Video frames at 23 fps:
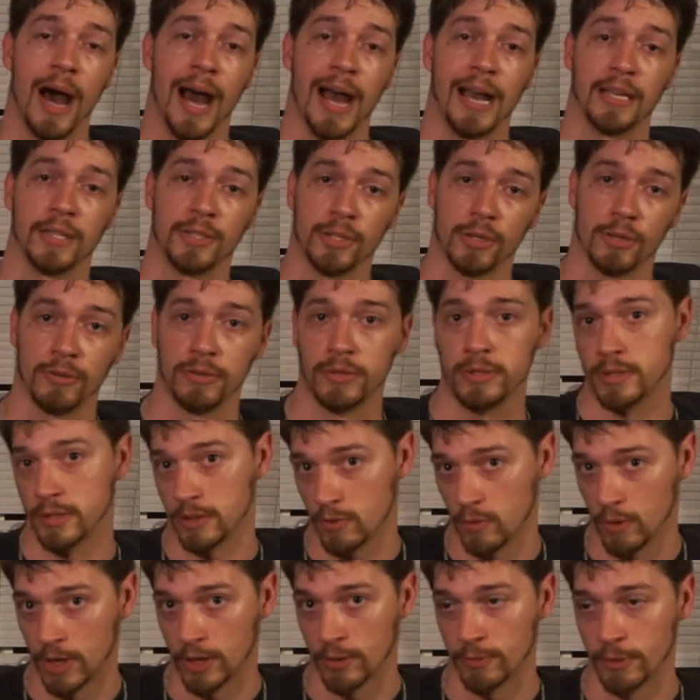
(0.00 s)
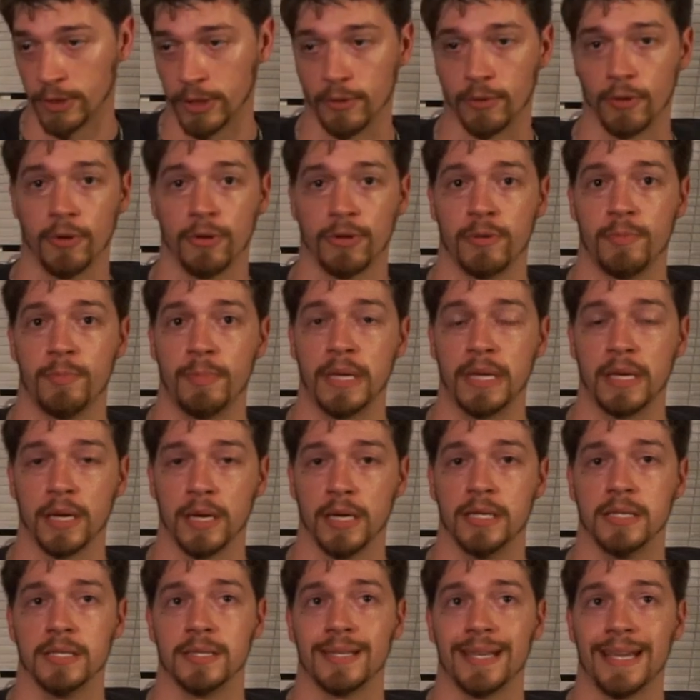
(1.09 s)
I chose Iguana Regrowth
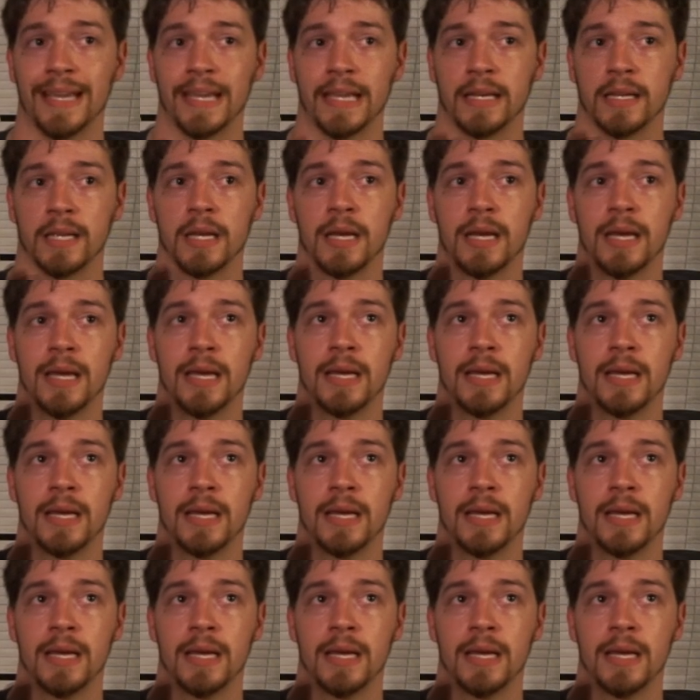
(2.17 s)
because it